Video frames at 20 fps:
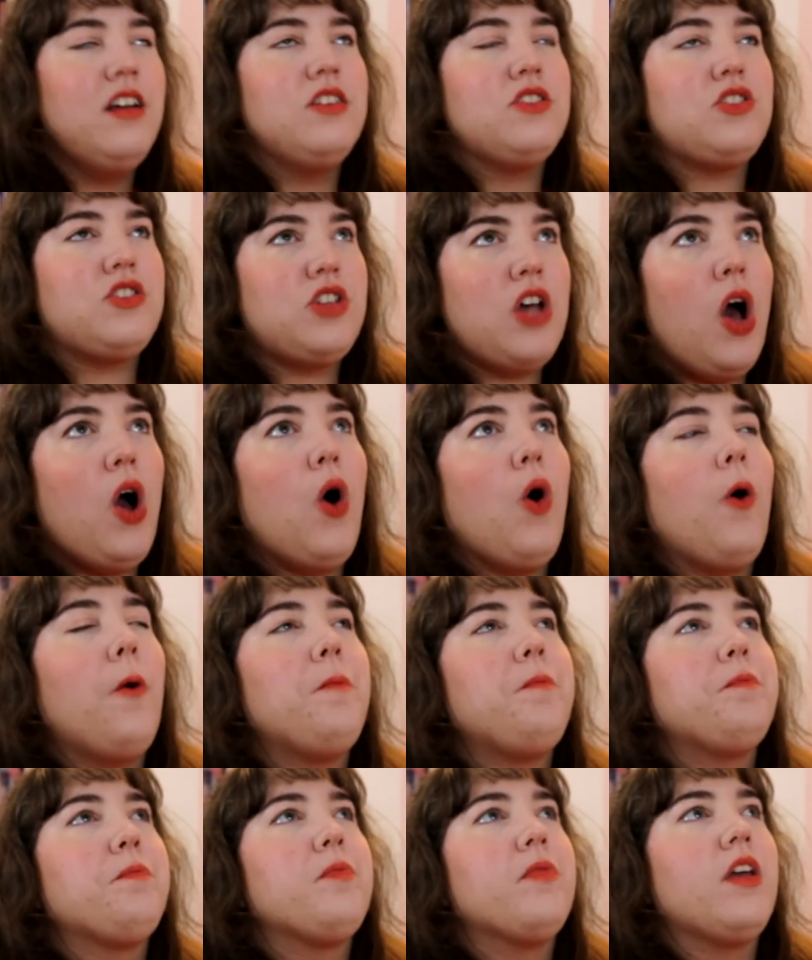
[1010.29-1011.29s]

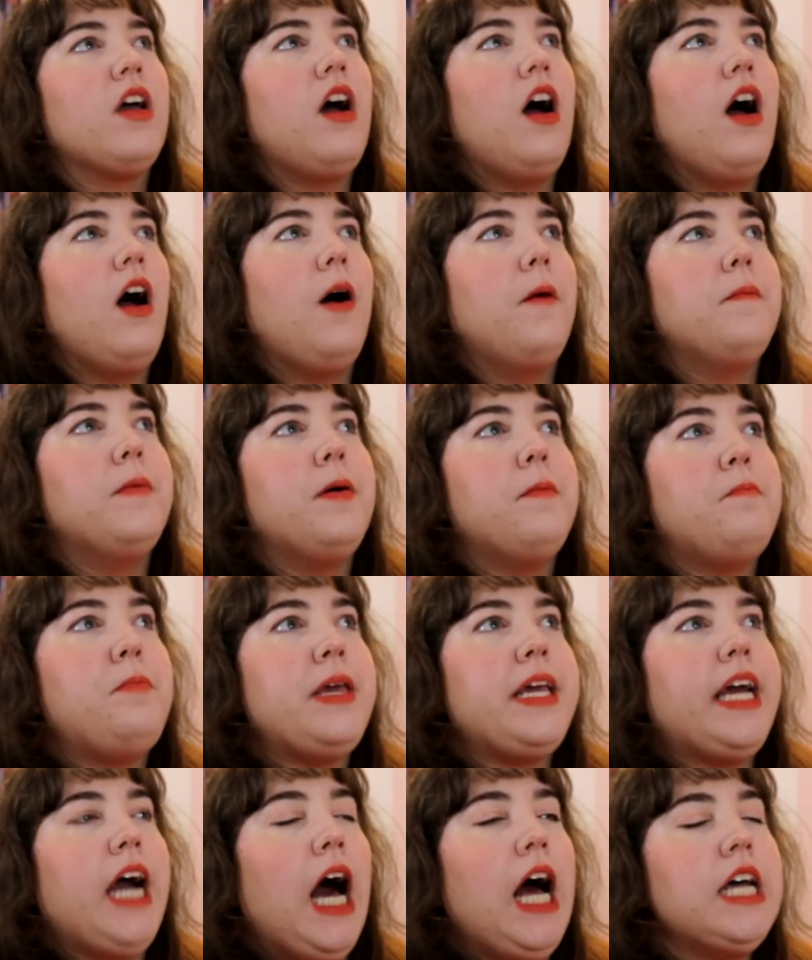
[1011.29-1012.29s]
So,
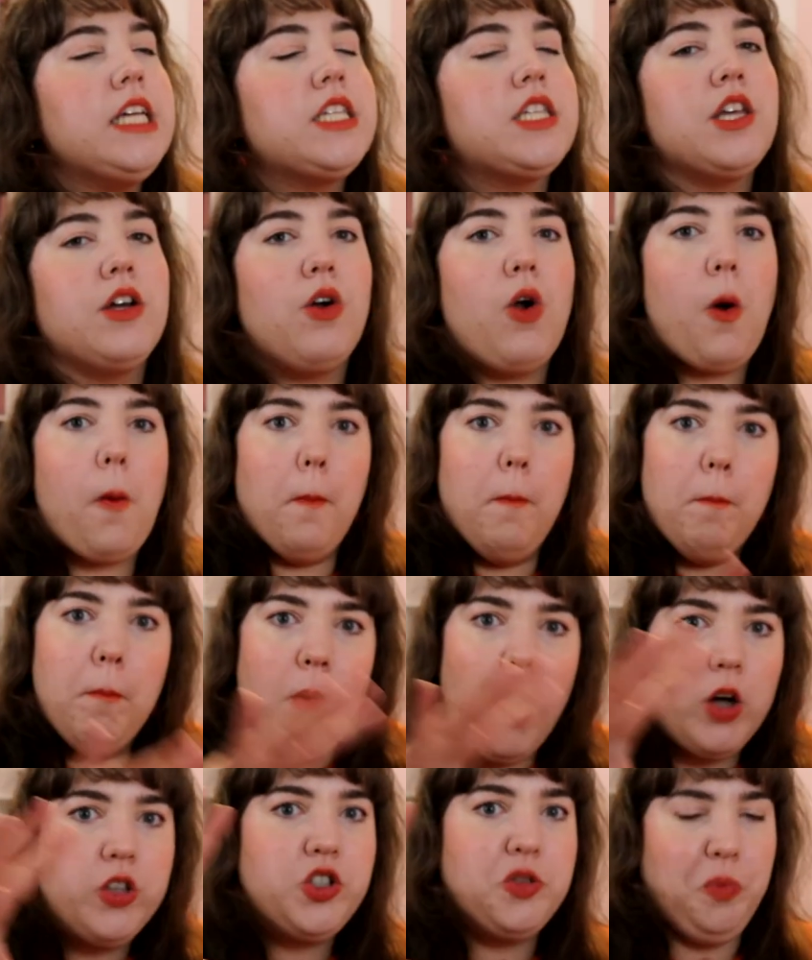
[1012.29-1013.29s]
because there are
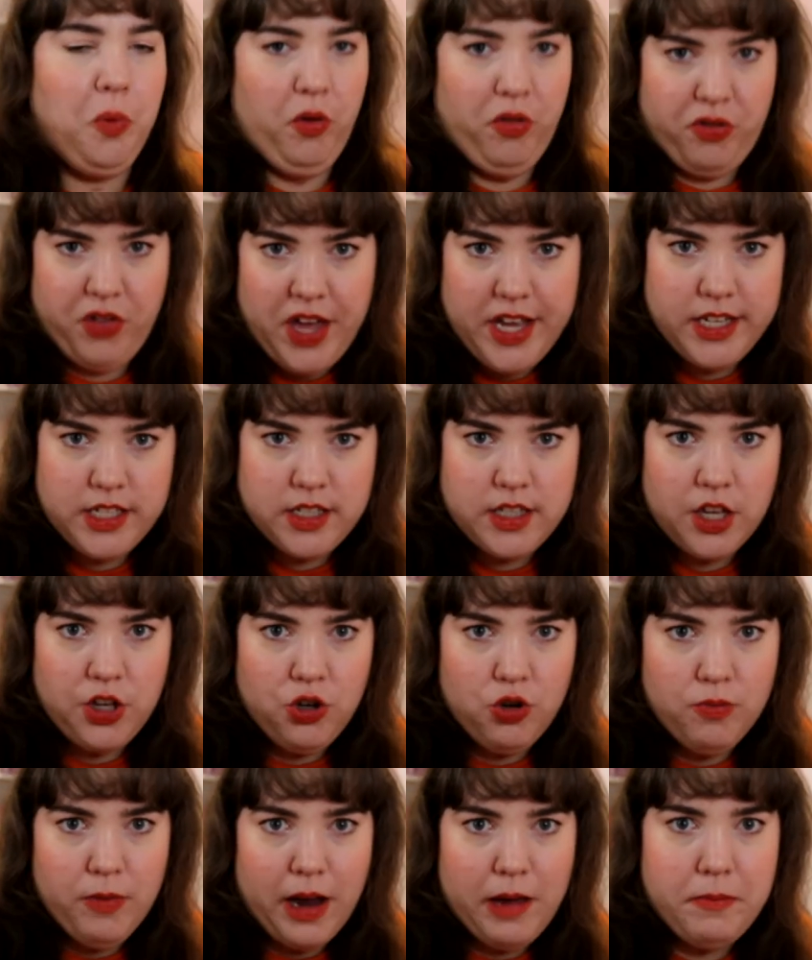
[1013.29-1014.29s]
multiple things that
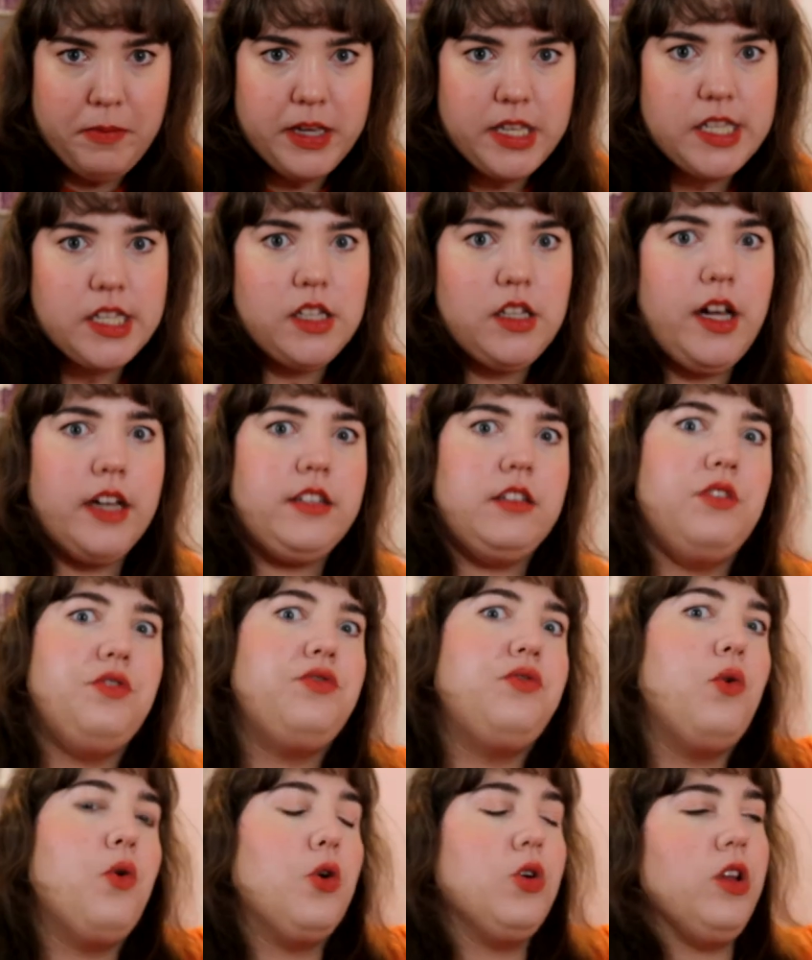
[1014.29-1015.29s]
you might be selected
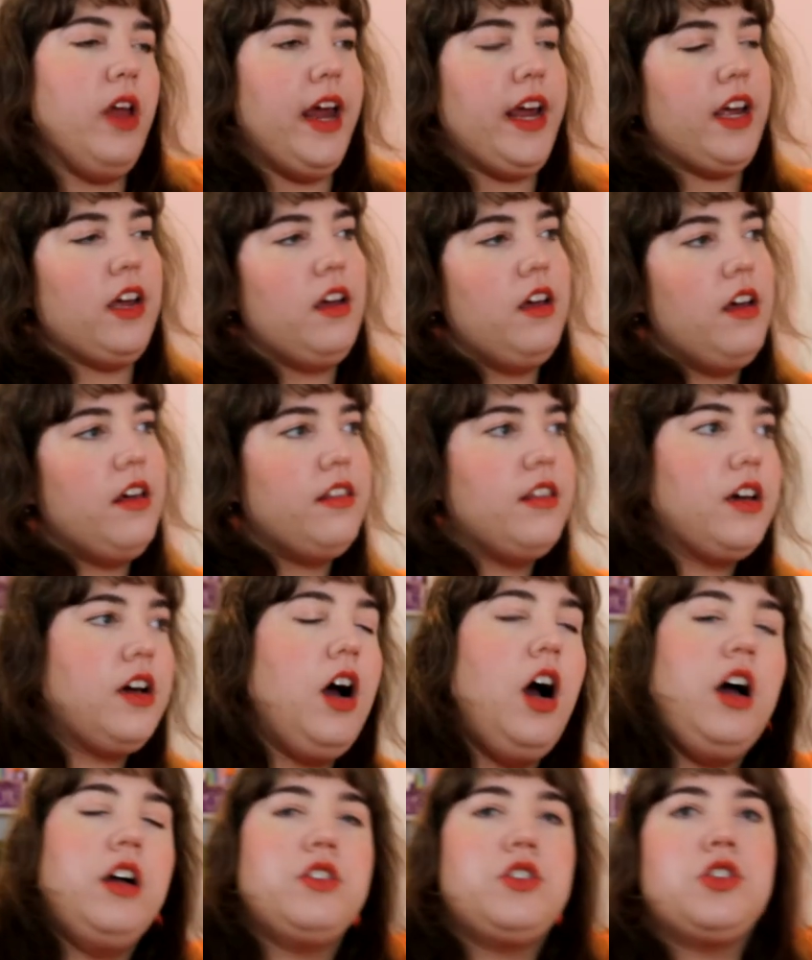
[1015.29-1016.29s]
for, like the
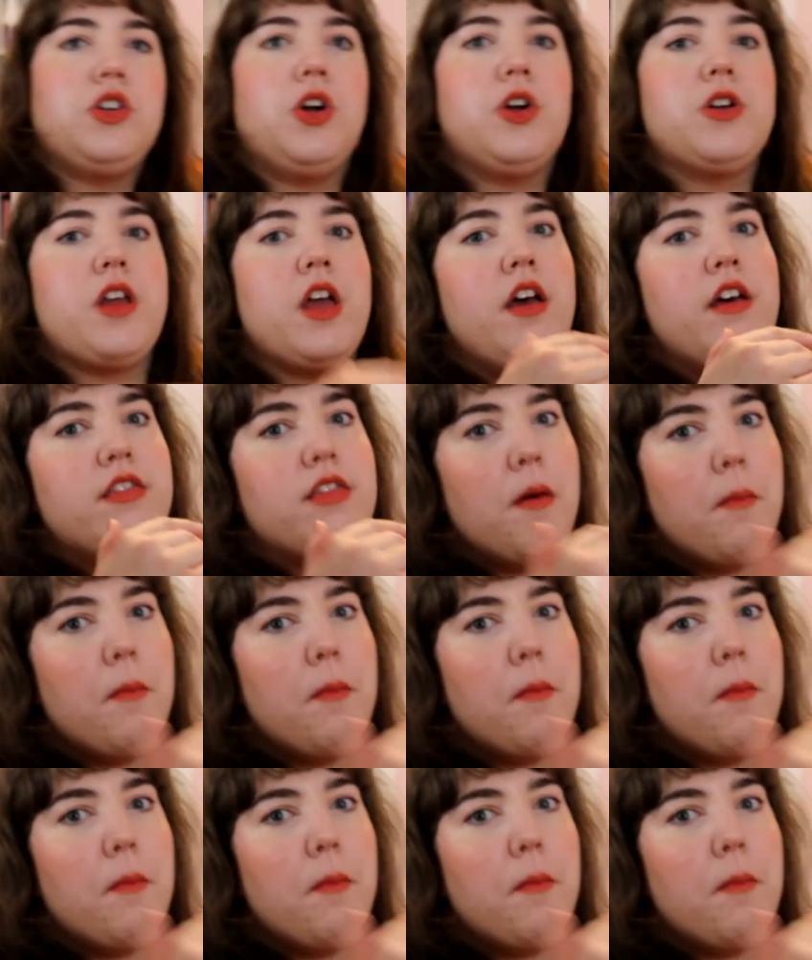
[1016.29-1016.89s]
concert,